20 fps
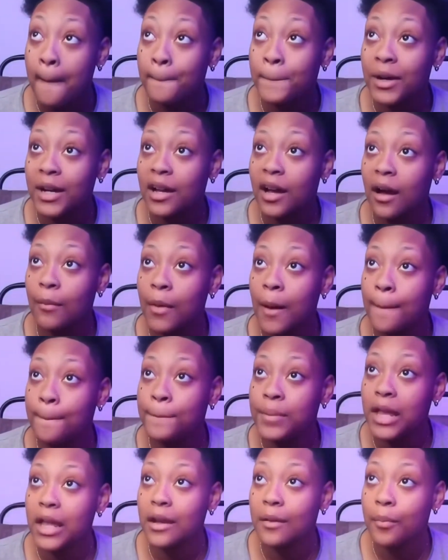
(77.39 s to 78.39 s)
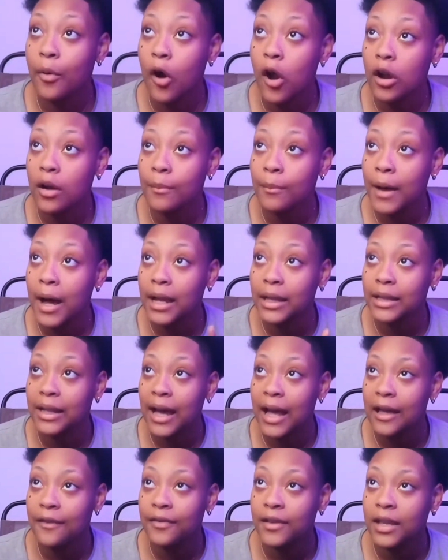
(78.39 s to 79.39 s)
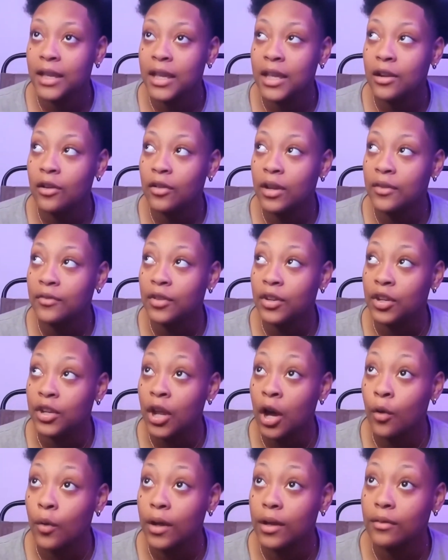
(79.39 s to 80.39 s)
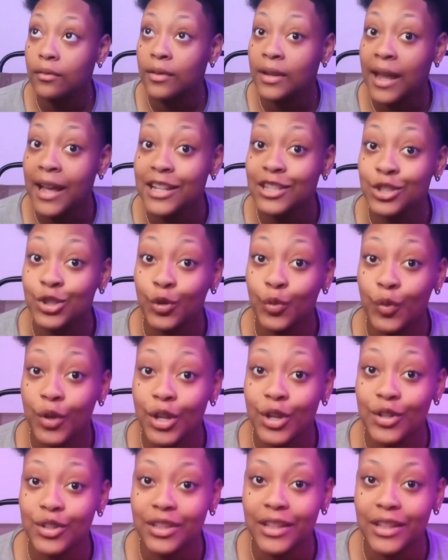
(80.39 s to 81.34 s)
become a big part of my life and he don't even know it. That's the weird